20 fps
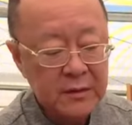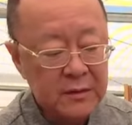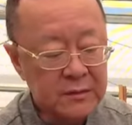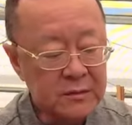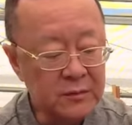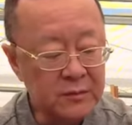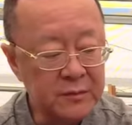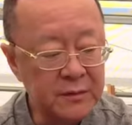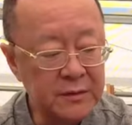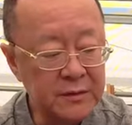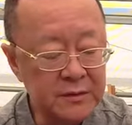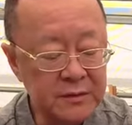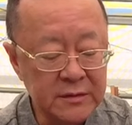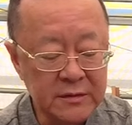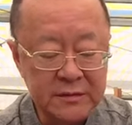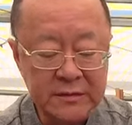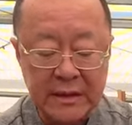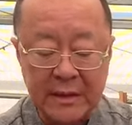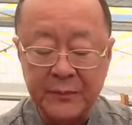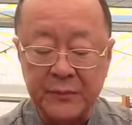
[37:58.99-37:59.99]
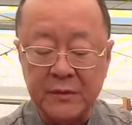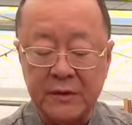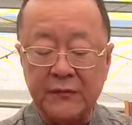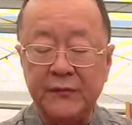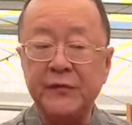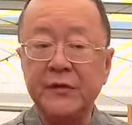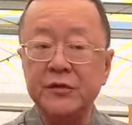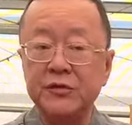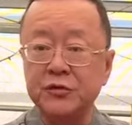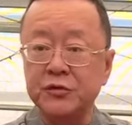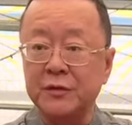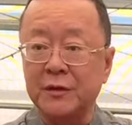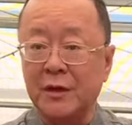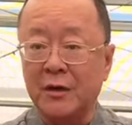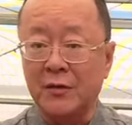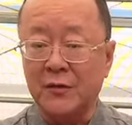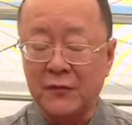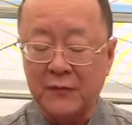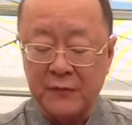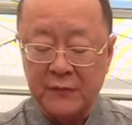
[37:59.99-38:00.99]
So this is the same division now
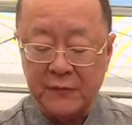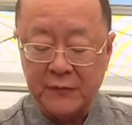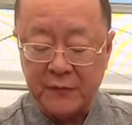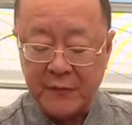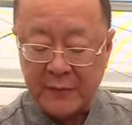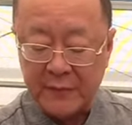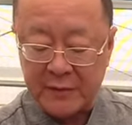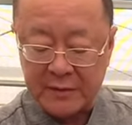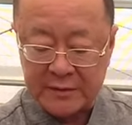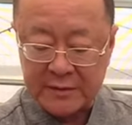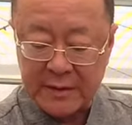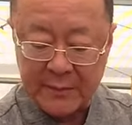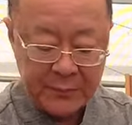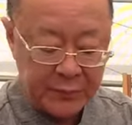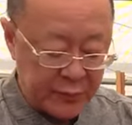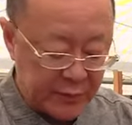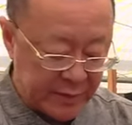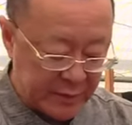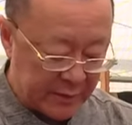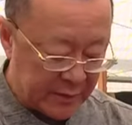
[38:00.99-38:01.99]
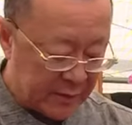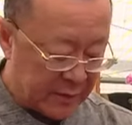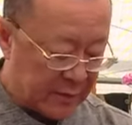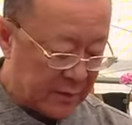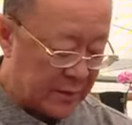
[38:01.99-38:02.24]
from the same plant.